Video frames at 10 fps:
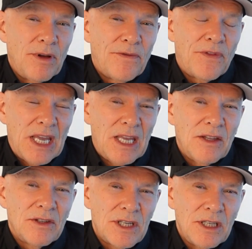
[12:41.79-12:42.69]
of
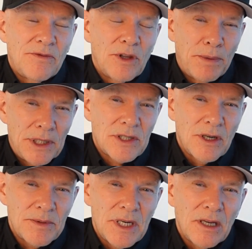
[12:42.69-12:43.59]
thanking the team for the pit
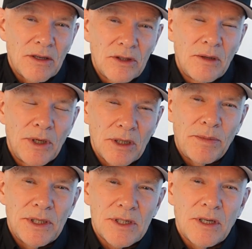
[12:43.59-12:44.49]
stops and how good the Merck
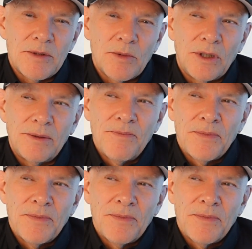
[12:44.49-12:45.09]
pit stops were.